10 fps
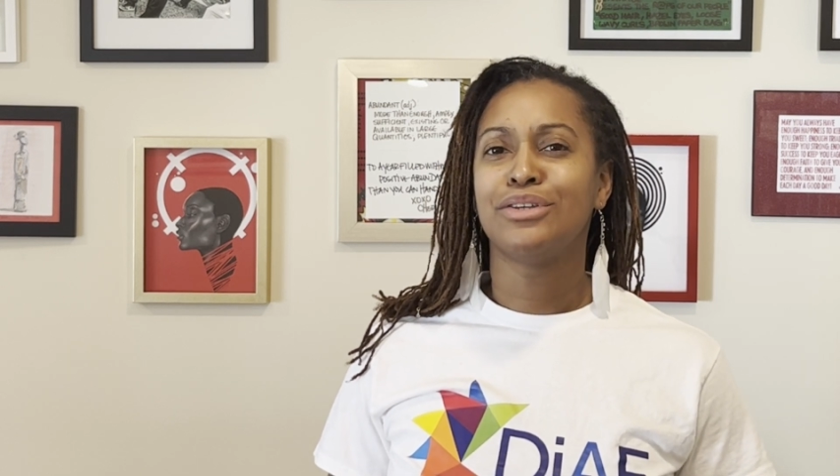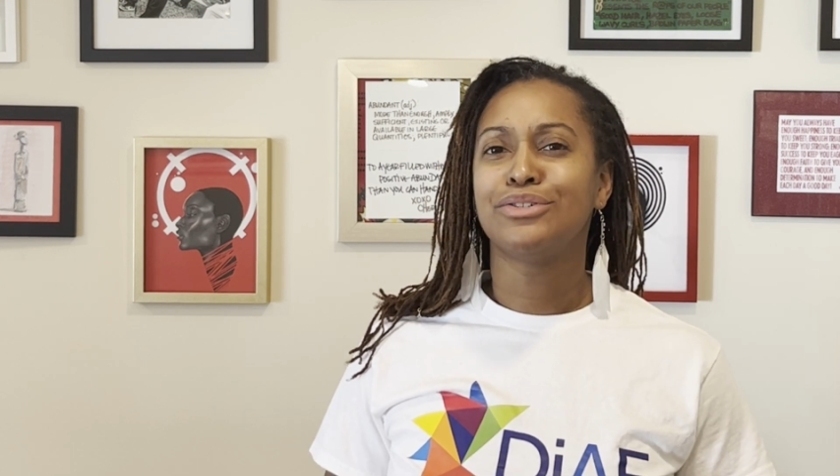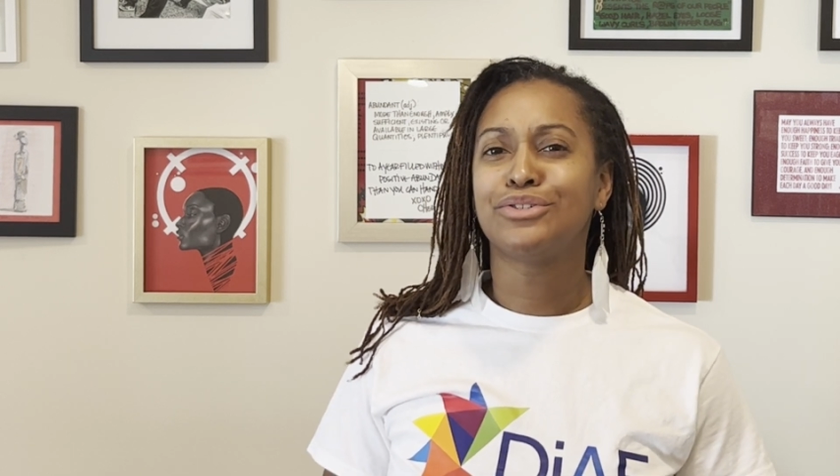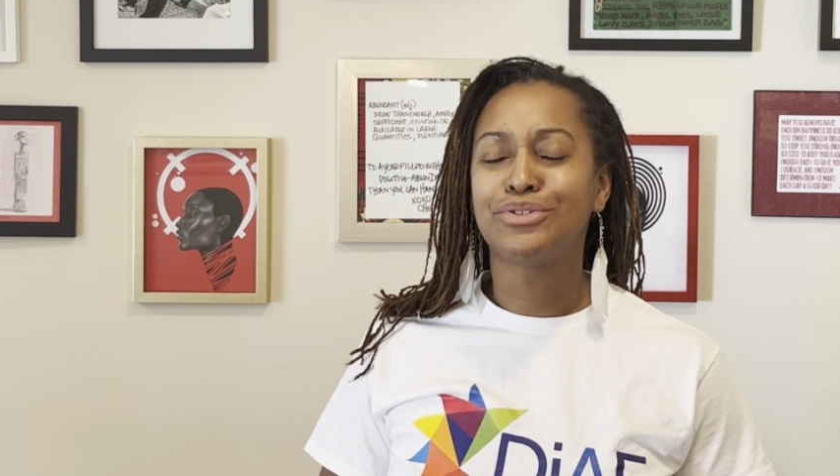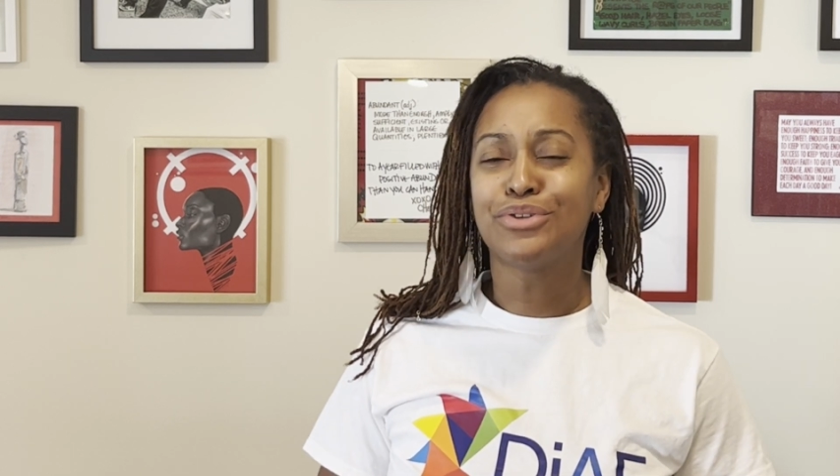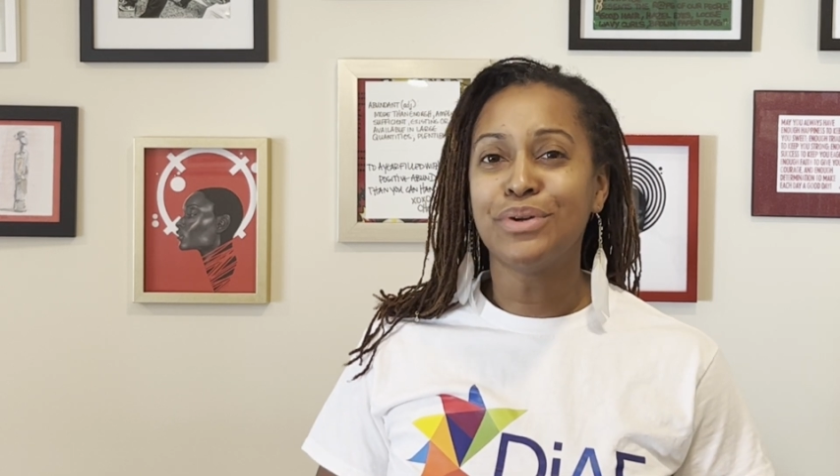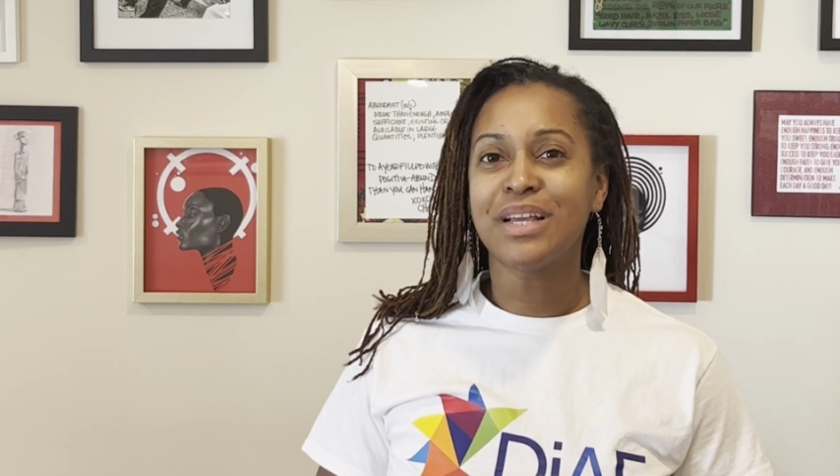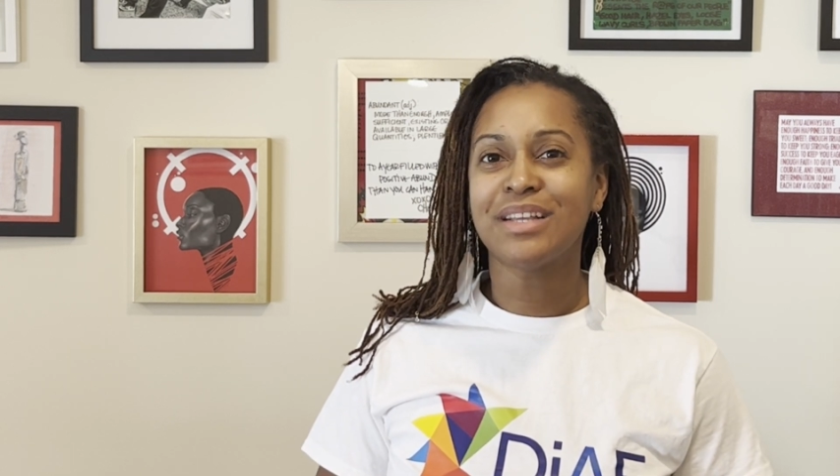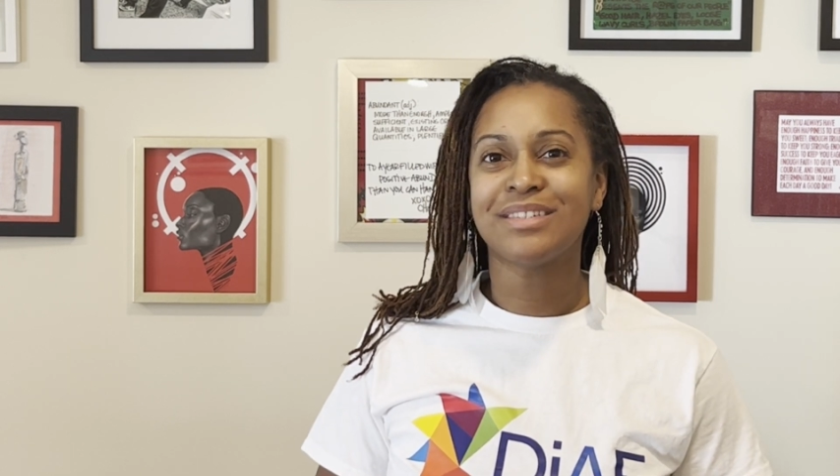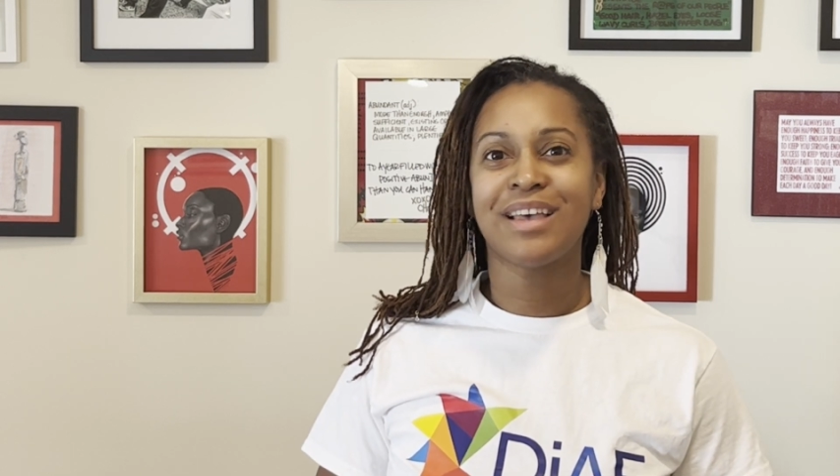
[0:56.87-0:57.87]

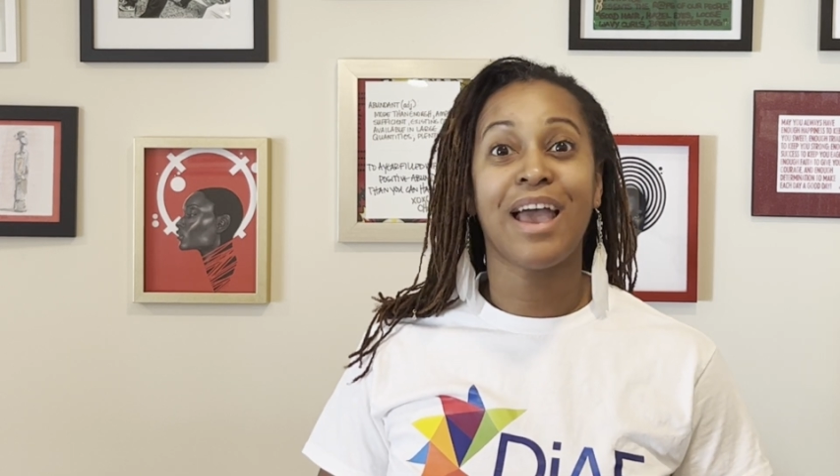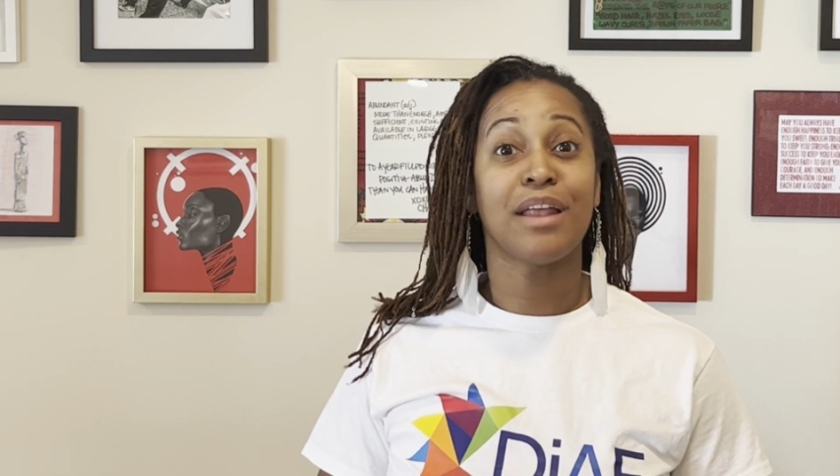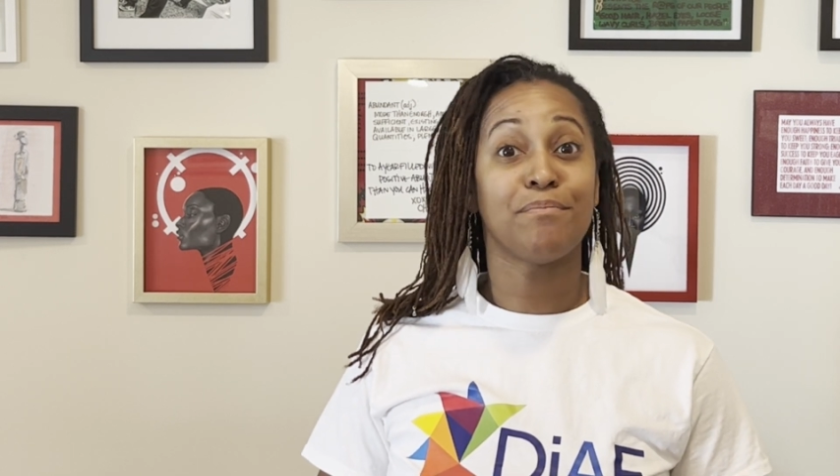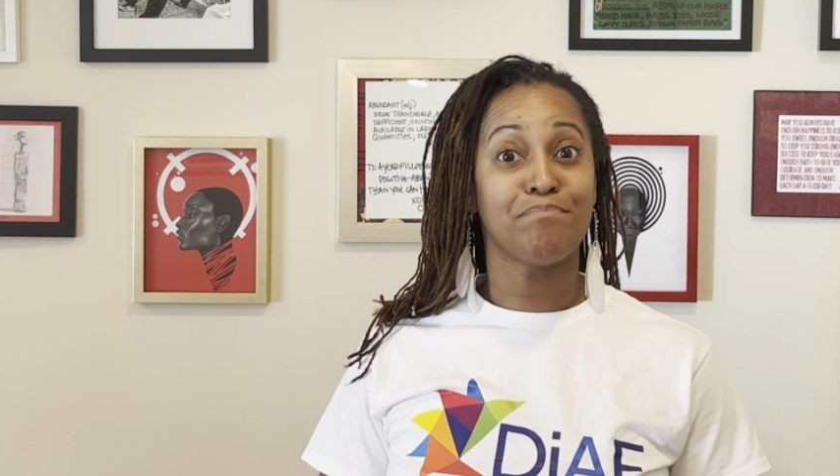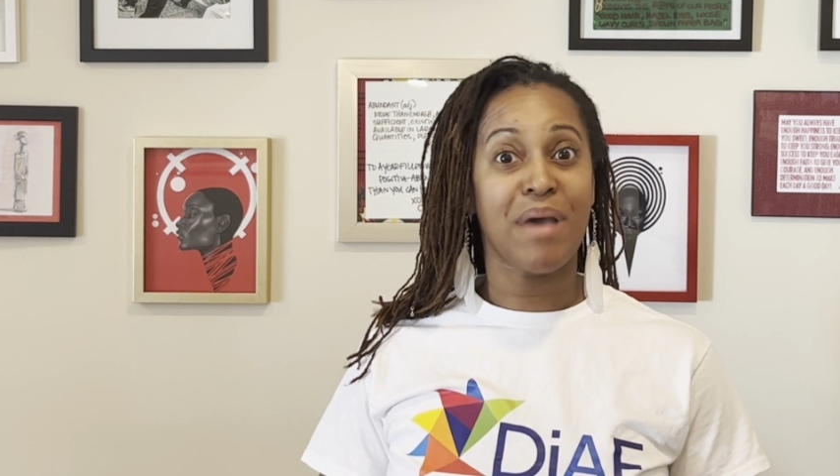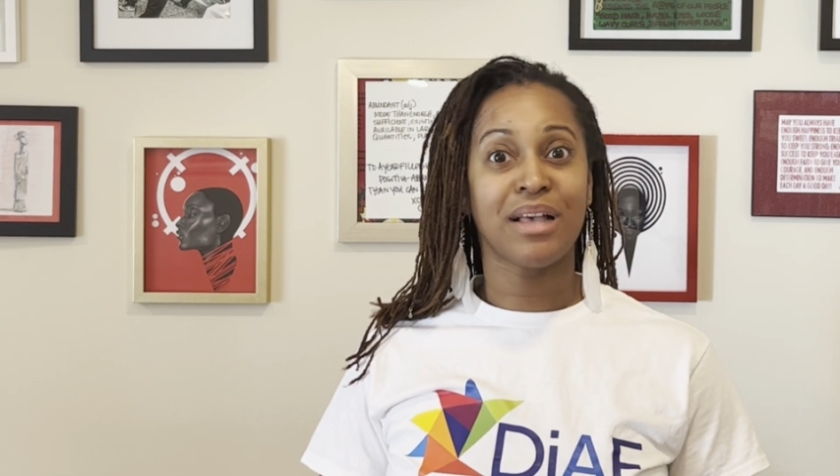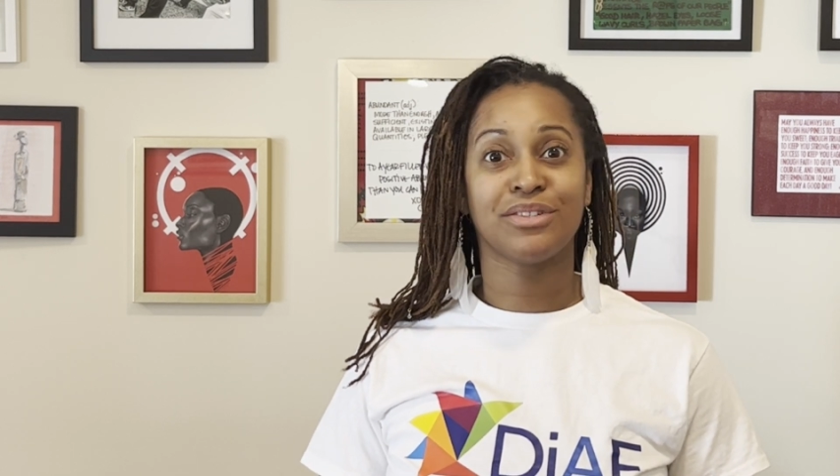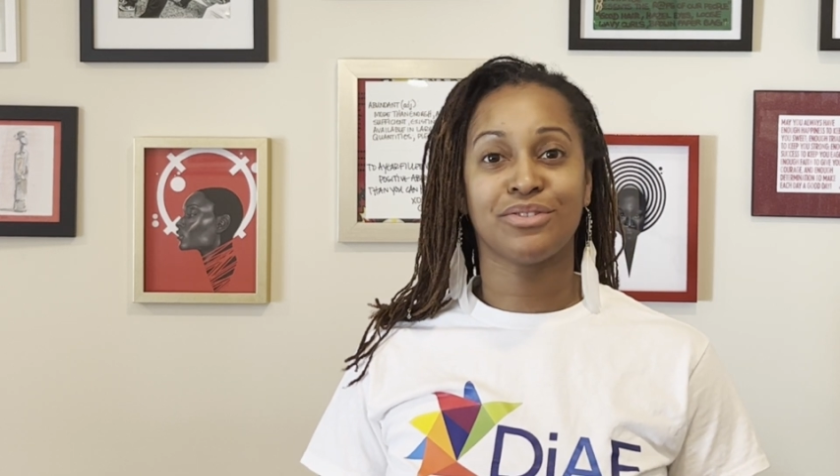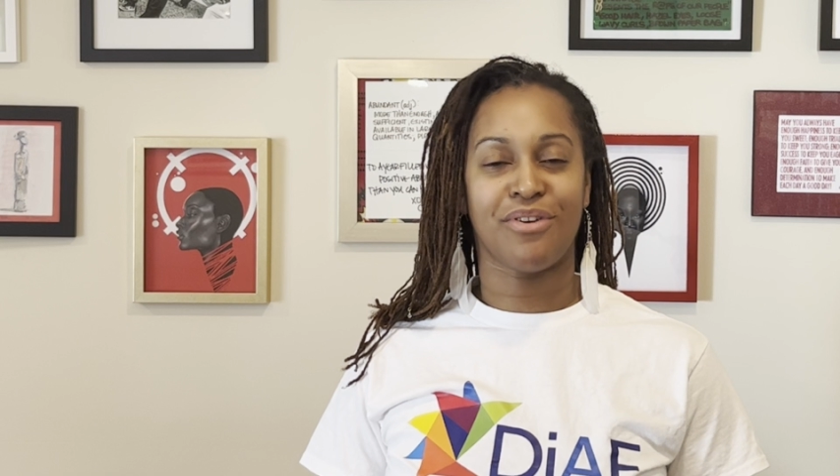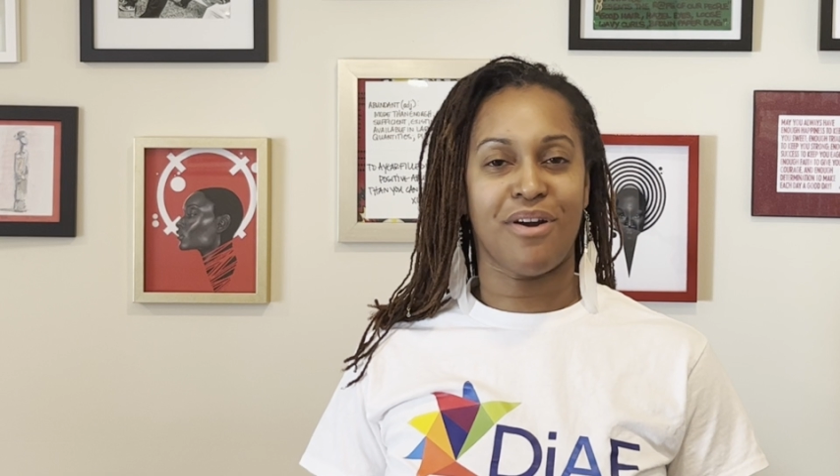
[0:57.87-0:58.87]
students, and
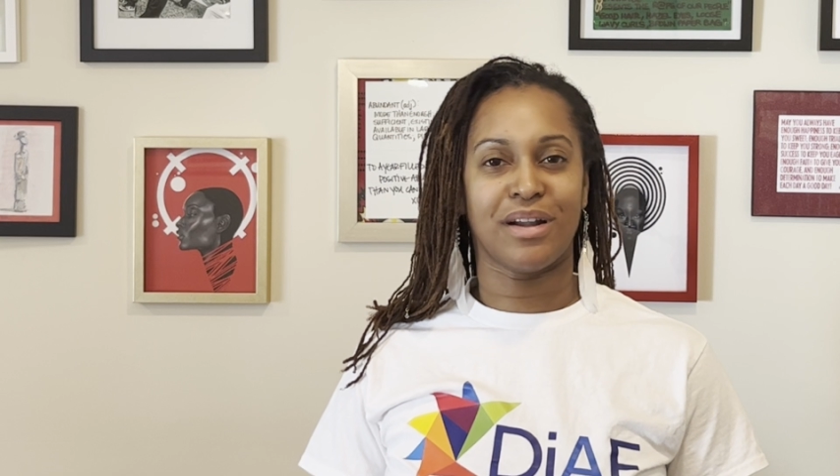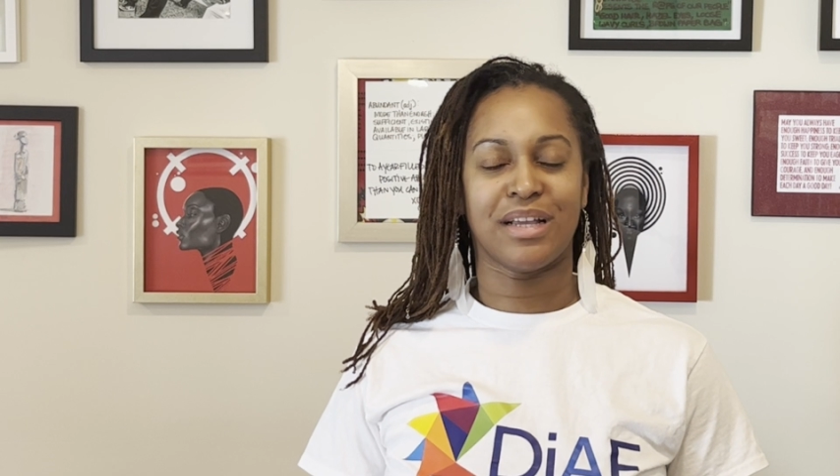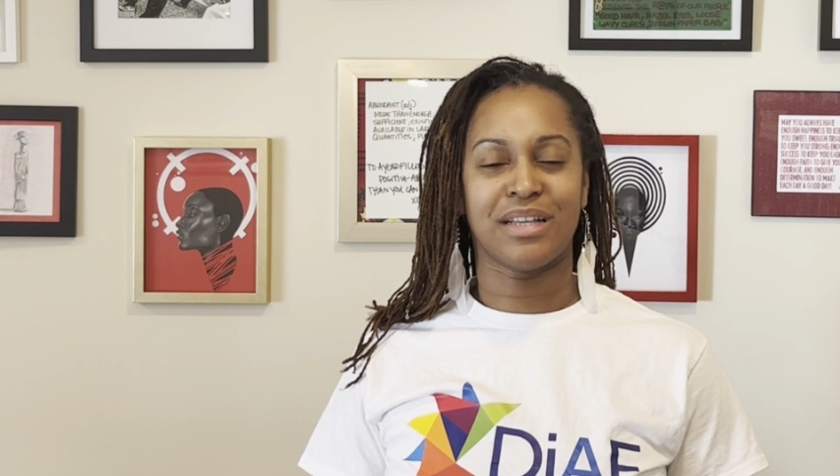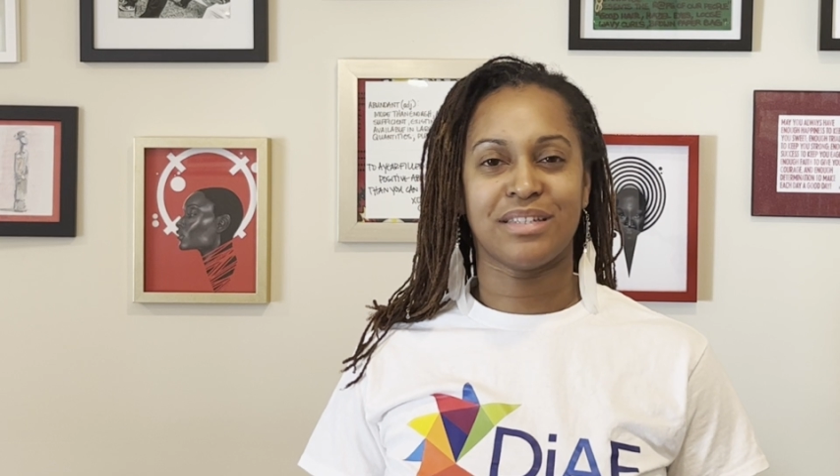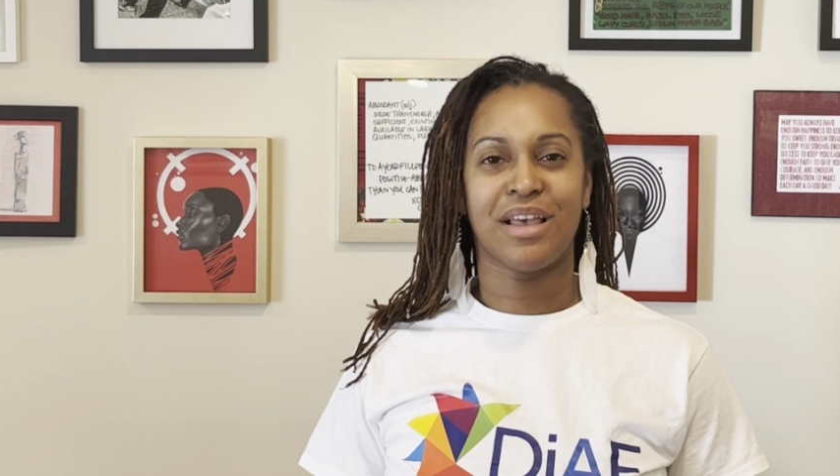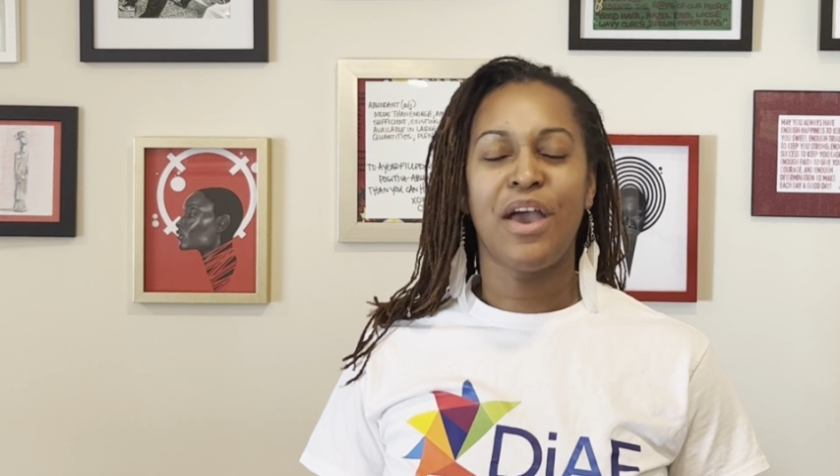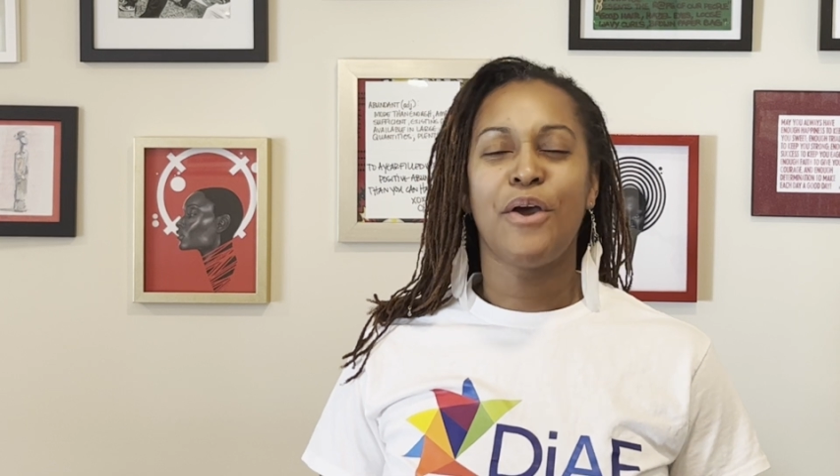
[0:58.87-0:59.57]
master artists,